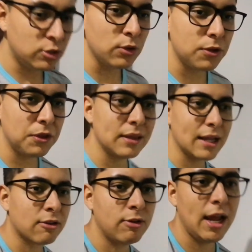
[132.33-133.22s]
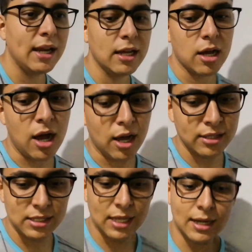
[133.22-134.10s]
do think that creating
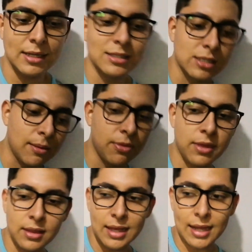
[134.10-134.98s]
content is something